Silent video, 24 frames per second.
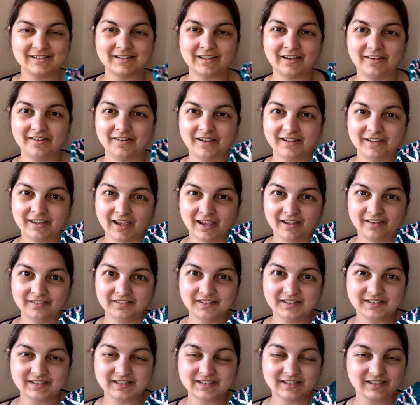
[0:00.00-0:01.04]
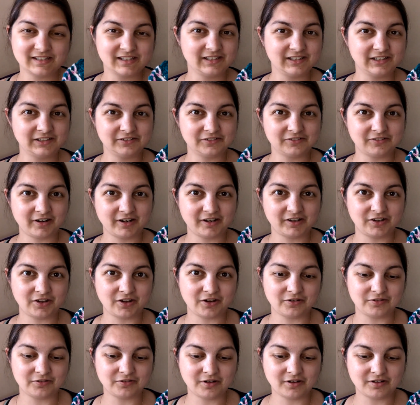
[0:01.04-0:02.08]
So again, this is the Little Grey
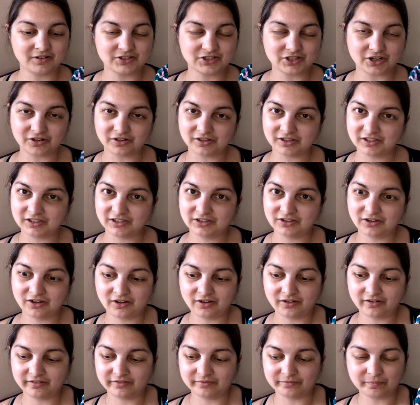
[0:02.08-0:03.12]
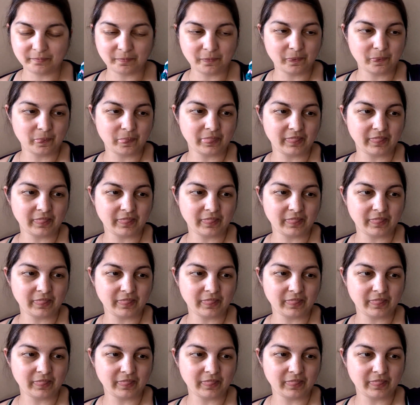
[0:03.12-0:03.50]
Girl Chunky Yarn.